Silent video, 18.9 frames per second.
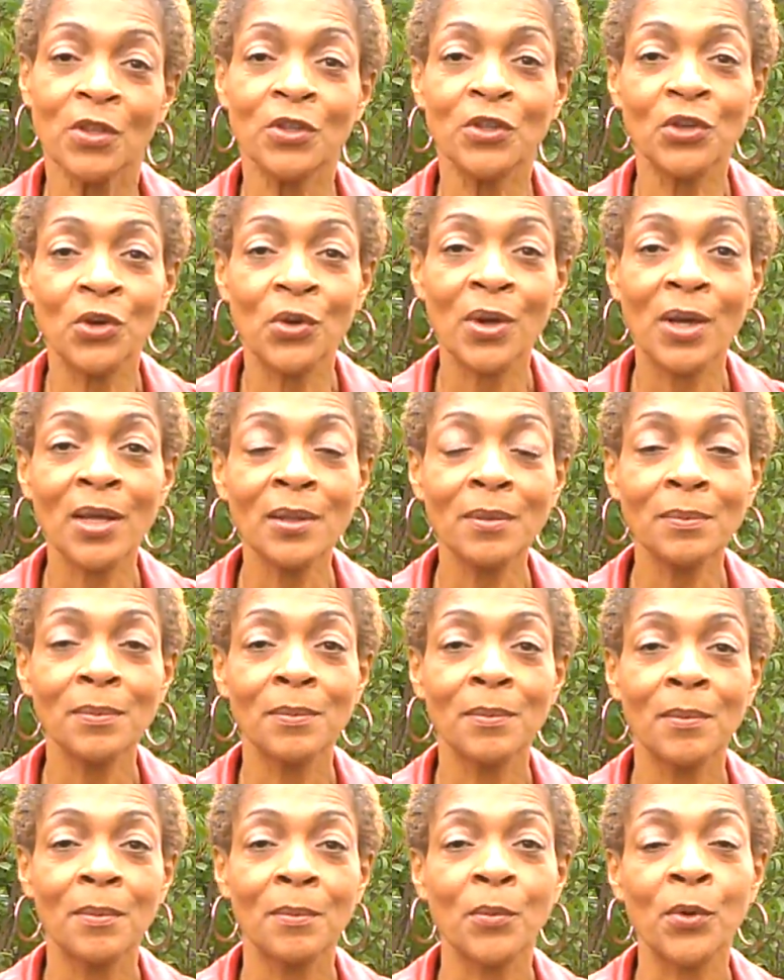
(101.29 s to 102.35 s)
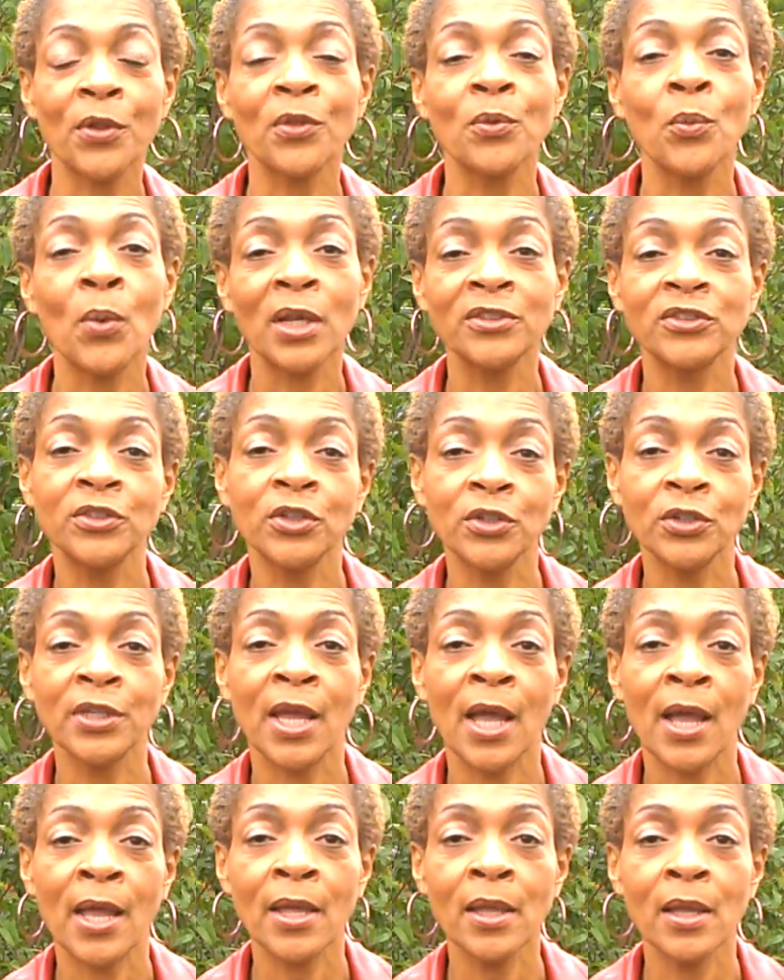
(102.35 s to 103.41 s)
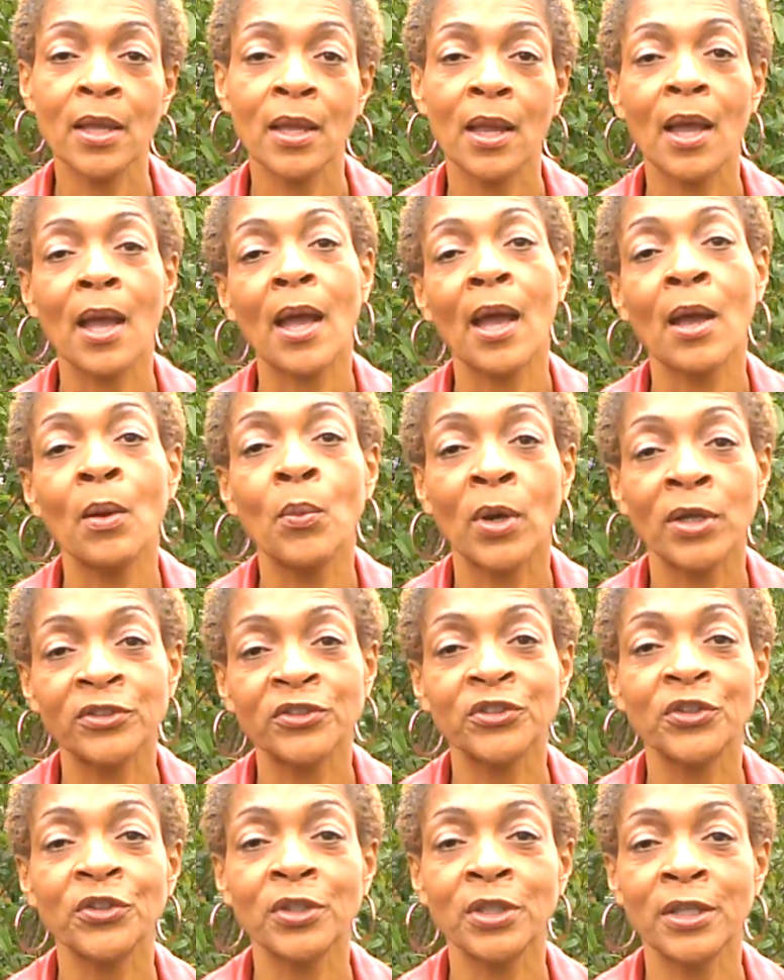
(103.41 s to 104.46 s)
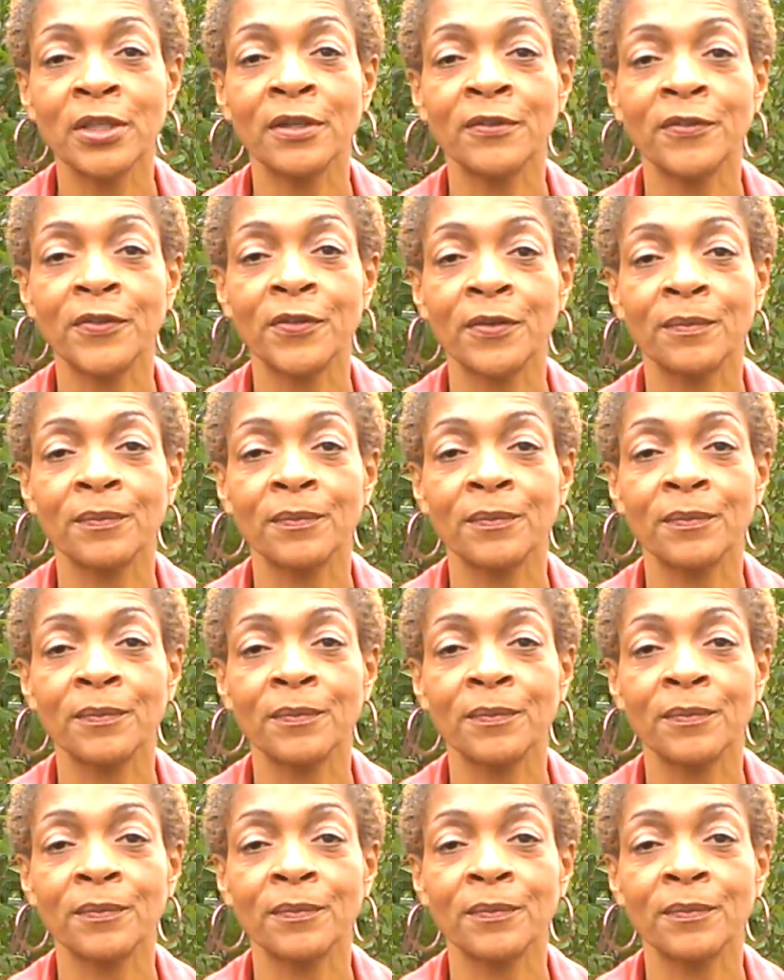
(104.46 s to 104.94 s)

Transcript: You know what? More than watching her die, I watched her live,